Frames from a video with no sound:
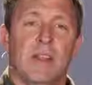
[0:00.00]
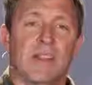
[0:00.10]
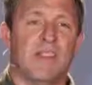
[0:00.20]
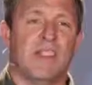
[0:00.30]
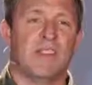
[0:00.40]

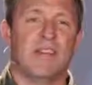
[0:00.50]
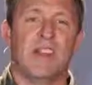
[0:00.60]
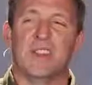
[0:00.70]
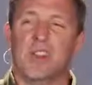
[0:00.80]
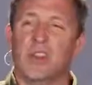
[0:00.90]
Like it's
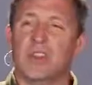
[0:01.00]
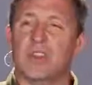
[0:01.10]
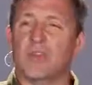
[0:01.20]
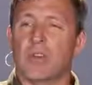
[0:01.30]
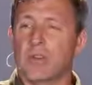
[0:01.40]
good to
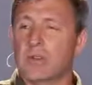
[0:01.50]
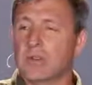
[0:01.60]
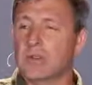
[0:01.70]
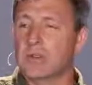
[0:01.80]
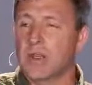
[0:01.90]

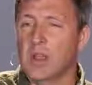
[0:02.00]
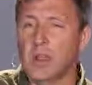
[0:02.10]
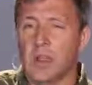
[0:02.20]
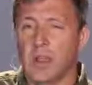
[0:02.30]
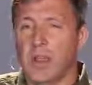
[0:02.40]
struggle.
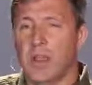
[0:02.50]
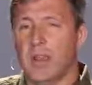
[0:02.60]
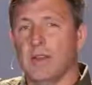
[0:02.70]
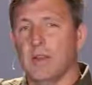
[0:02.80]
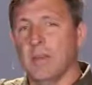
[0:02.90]

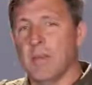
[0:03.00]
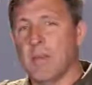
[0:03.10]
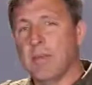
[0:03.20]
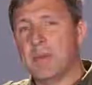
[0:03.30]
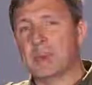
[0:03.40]
And
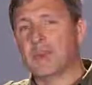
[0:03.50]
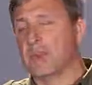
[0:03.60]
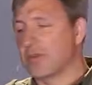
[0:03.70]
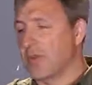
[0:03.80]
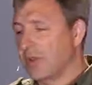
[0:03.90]
my picture
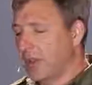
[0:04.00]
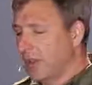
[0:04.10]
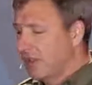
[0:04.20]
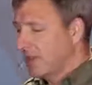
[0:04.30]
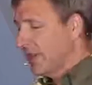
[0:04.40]
of
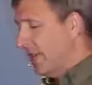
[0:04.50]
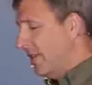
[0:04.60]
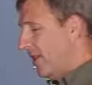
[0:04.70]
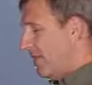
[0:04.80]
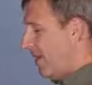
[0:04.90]
struggling looks like
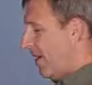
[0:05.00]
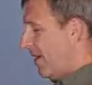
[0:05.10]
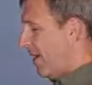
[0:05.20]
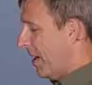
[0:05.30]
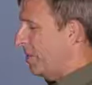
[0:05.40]
this.
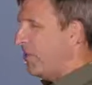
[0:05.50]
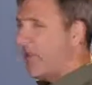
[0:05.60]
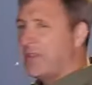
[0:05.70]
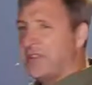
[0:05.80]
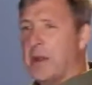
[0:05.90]
How many of you
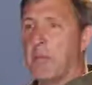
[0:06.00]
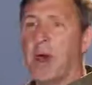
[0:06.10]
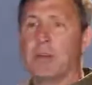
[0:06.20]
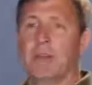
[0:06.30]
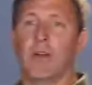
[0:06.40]
have ever seen a
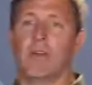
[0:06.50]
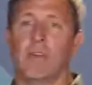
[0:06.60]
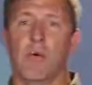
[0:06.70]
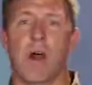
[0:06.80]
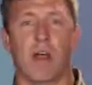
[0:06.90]
puppy go
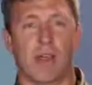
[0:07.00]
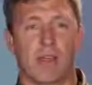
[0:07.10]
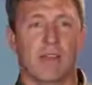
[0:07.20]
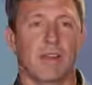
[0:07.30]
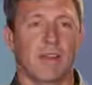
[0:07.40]
for a walk?
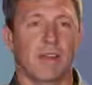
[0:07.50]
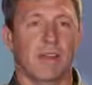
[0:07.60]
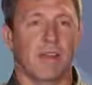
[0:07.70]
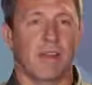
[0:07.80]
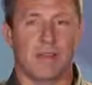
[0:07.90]

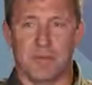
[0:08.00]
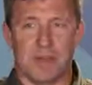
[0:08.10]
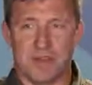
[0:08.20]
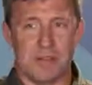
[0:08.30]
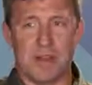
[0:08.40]
I'm
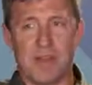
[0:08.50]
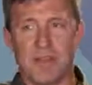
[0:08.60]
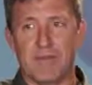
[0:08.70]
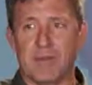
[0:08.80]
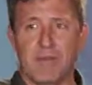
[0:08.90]
guessing many of you.